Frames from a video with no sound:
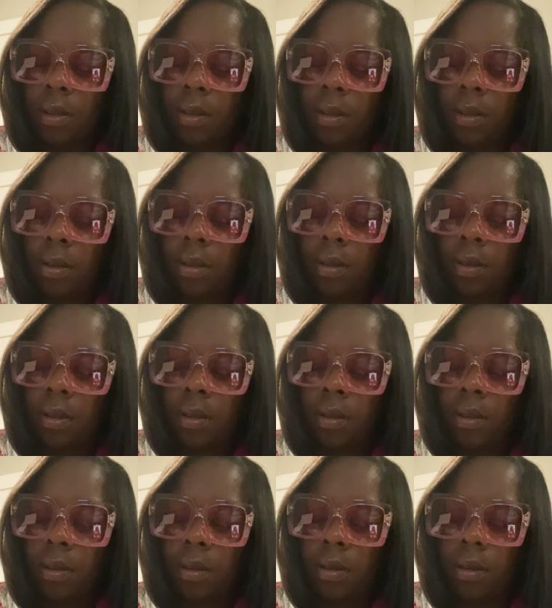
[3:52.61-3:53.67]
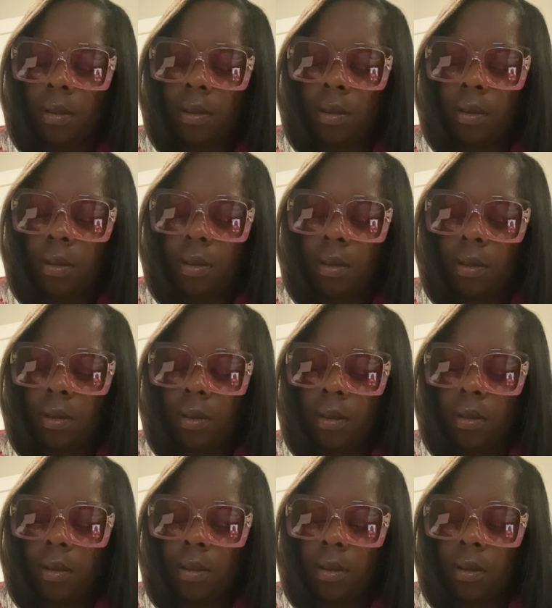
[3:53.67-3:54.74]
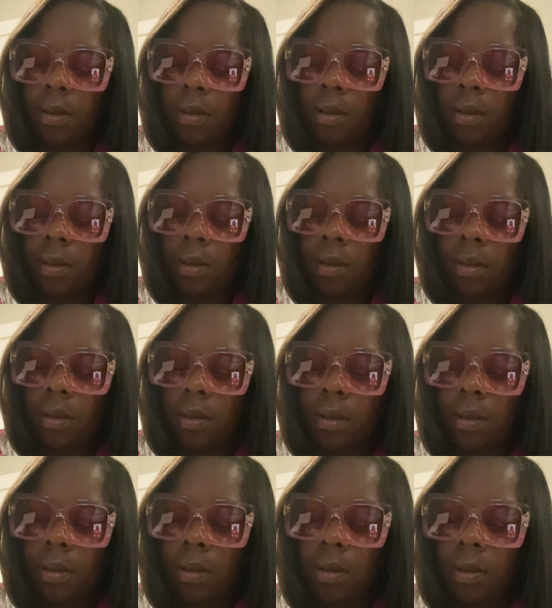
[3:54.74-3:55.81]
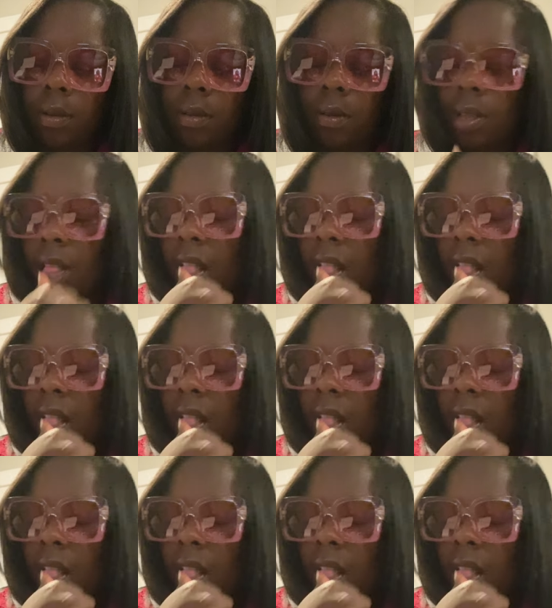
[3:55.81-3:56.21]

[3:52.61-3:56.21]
Nothing is said.